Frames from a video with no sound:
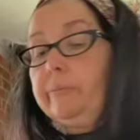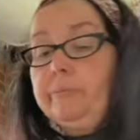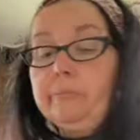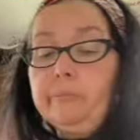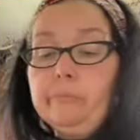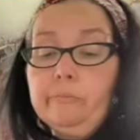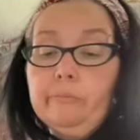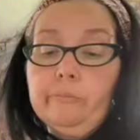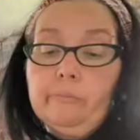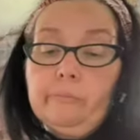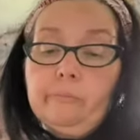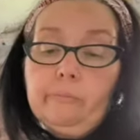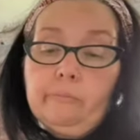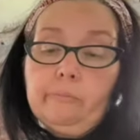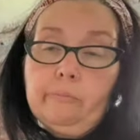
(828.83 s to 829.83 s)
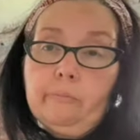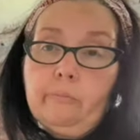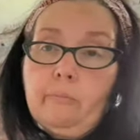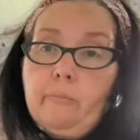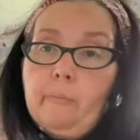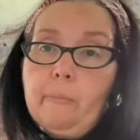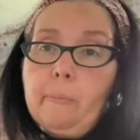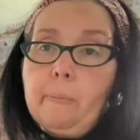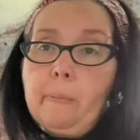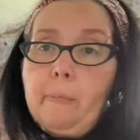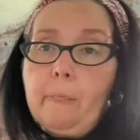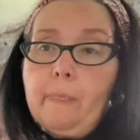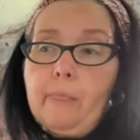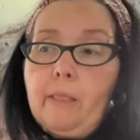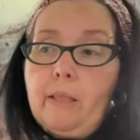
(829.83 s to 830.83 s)

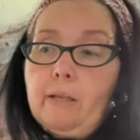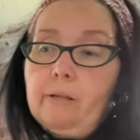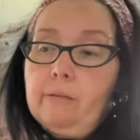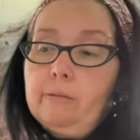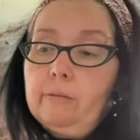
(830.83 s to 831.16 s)
(no one is talking)